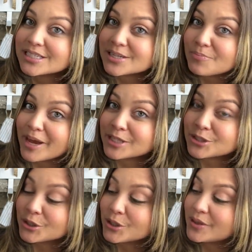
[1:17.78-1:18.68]
to make
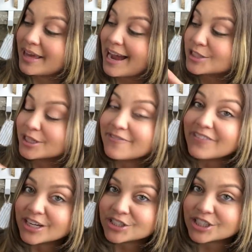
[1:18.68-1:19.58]
sure they actually
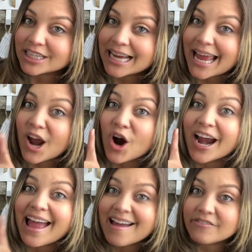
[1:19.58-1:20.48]
function and are
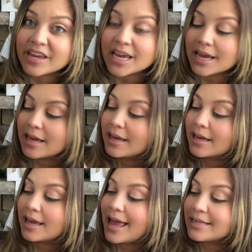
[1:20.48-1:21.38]
heavy
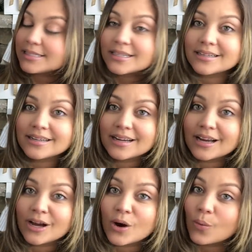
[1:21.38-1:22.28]
and
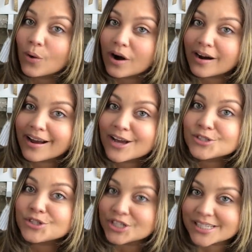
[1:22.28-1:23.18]
work
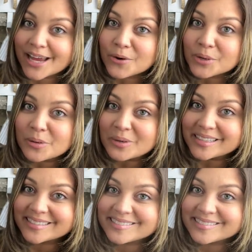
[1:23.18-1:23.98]
just like a real one.